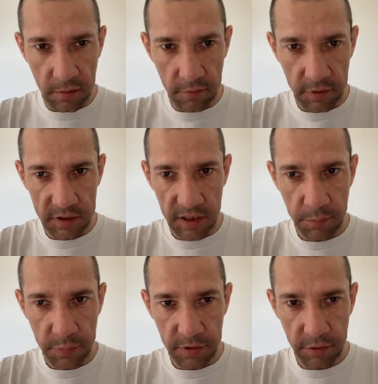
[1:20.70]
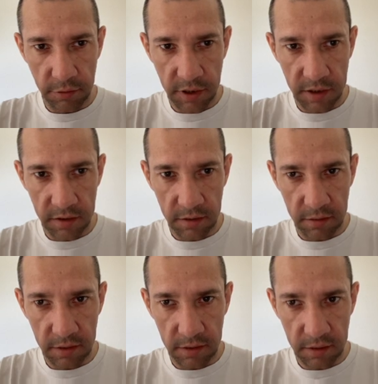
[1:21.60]
For example, you
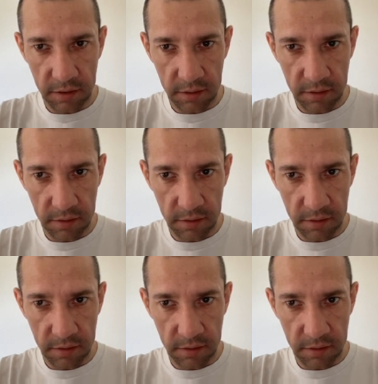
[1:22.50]
can